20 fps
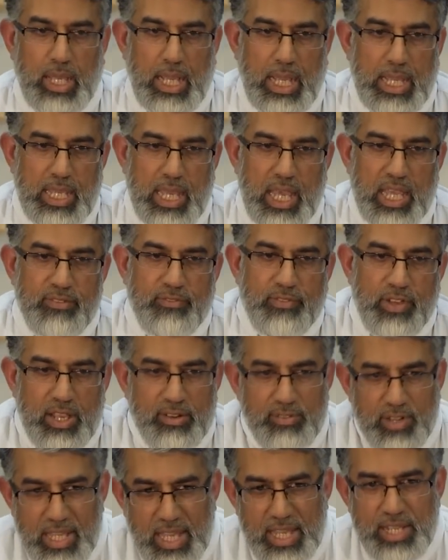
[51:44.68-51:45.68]
a
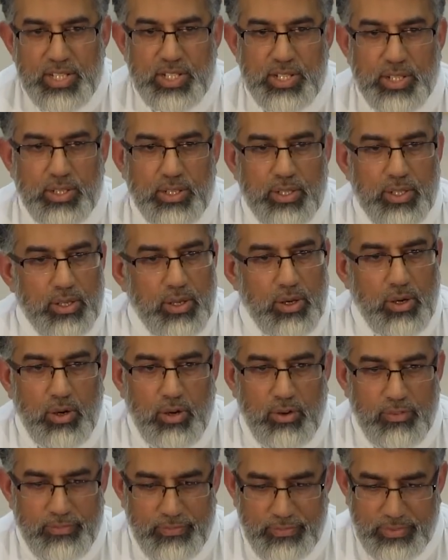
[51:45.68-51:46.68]
variation
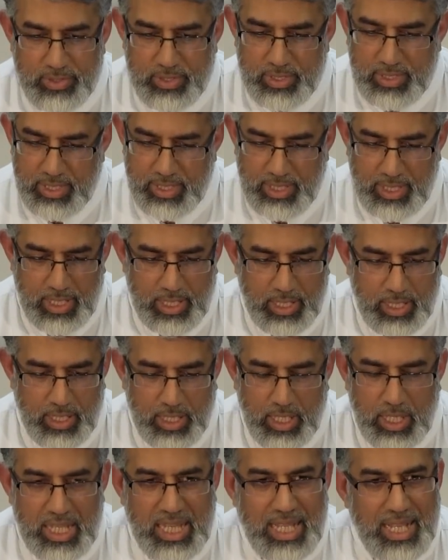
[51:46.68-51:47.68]
of
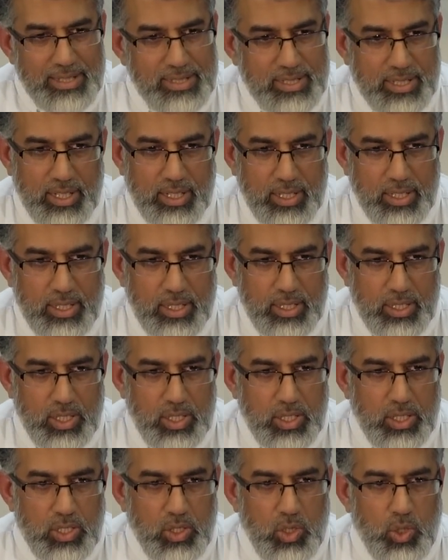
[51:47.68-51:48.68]
a letter
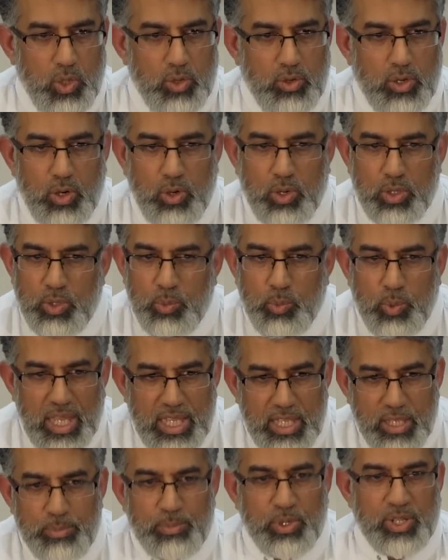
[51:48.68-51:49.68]
or the way
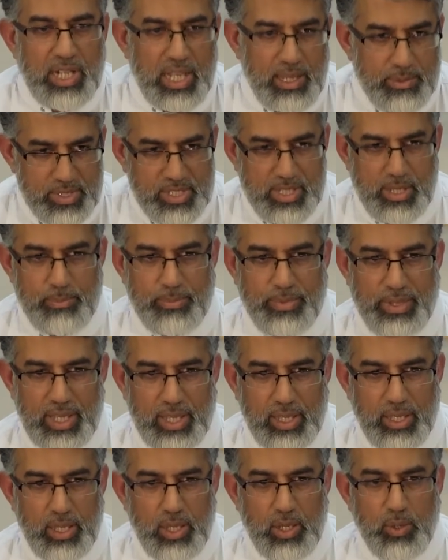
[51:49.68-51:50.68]
you pronounce something
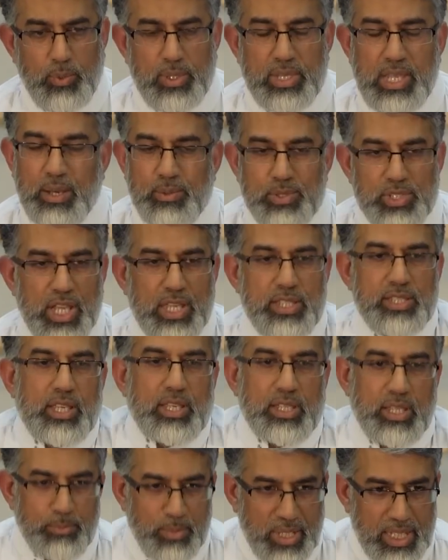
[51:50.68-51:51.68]
without
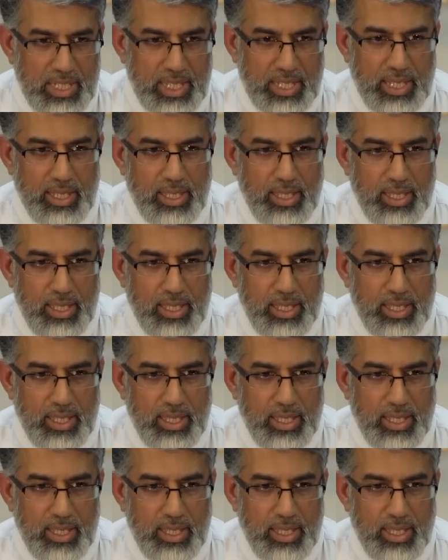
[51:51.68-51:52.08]
changing the meaning.